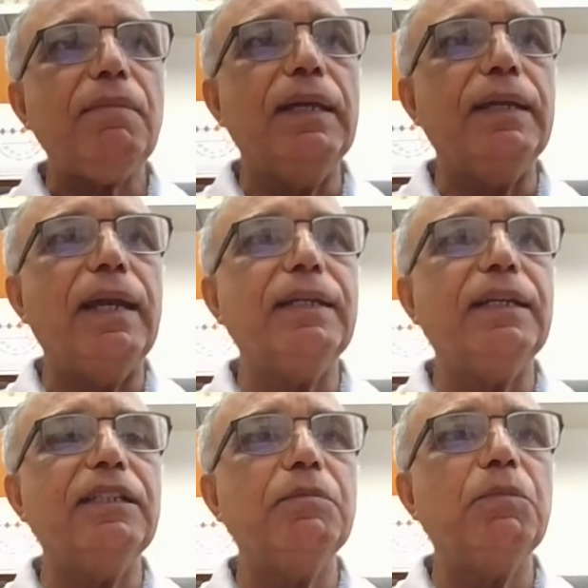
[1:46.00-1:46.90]

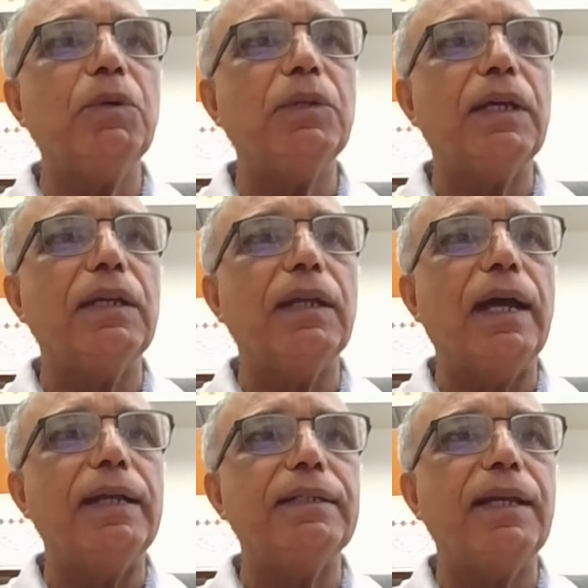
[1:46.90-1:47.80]
eradicating more than
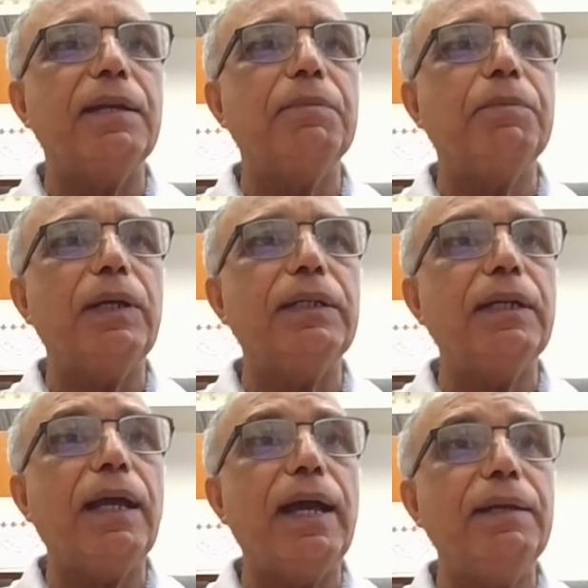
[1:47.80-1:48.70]
ninety-nine point
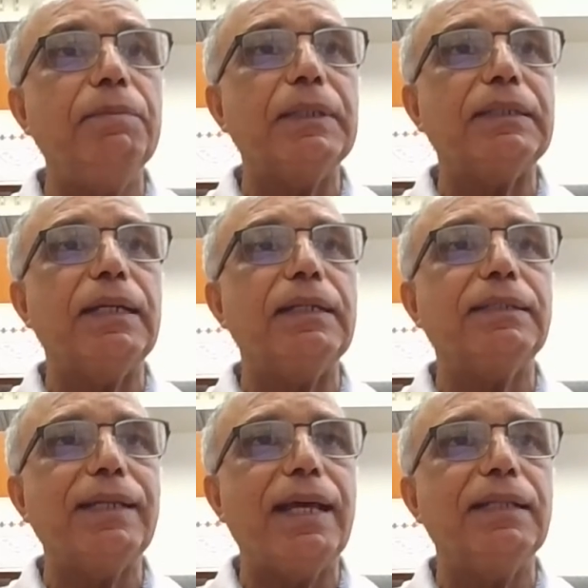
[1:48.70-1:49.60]
nine percent
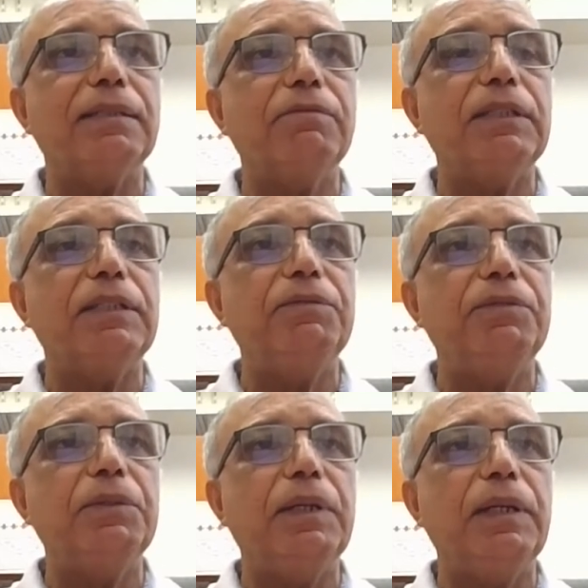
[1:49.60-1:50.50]
cells within
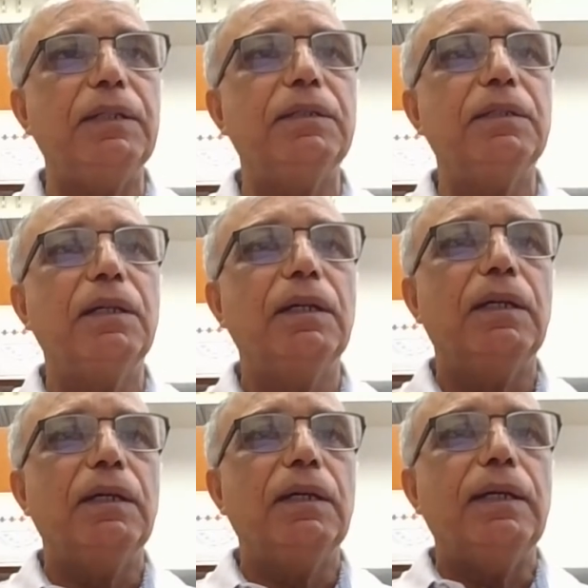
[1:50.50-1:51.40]
few days.
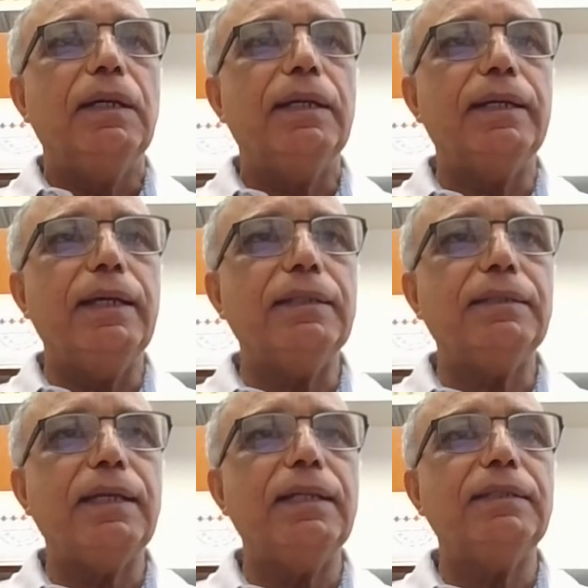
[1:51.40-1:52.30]
Rare
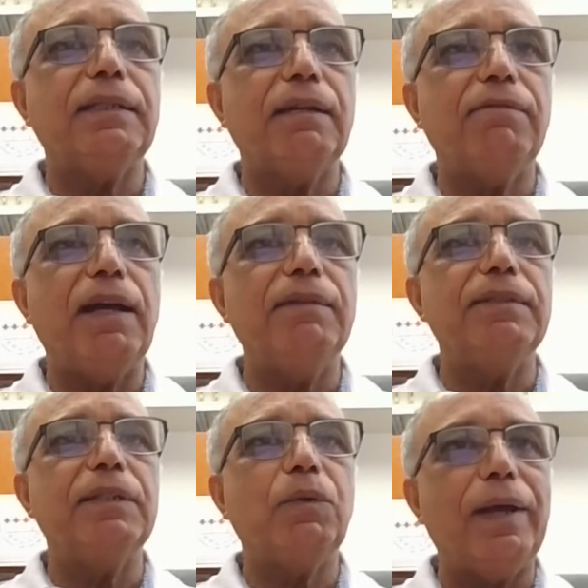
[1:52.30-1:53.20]
cells survive
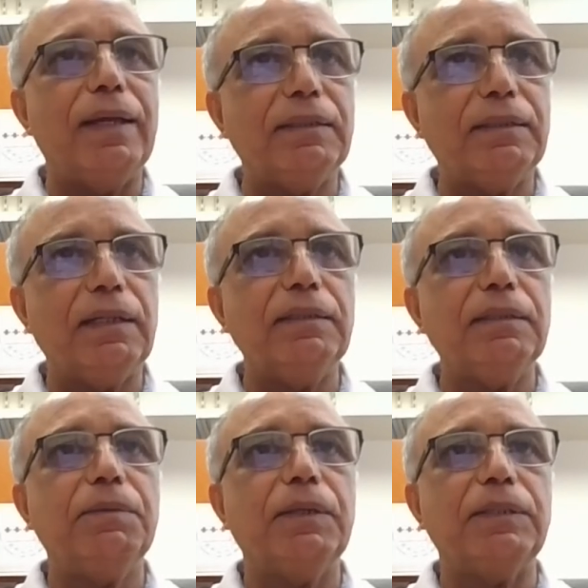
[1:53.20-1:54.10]
in quiescence
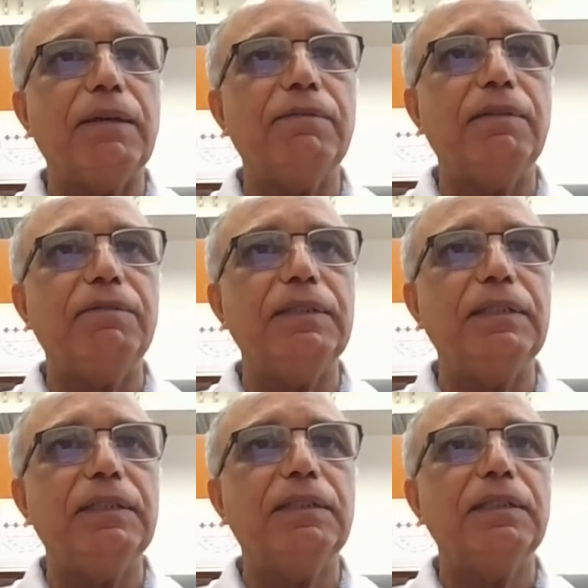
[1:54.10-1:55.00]
for several
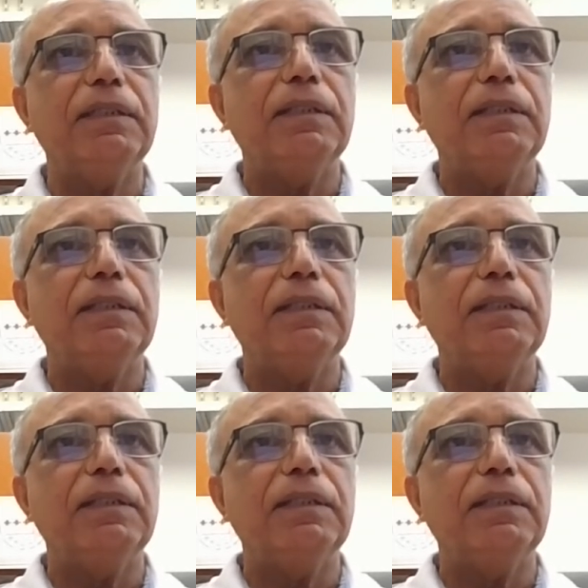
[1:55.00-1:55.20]
weeks,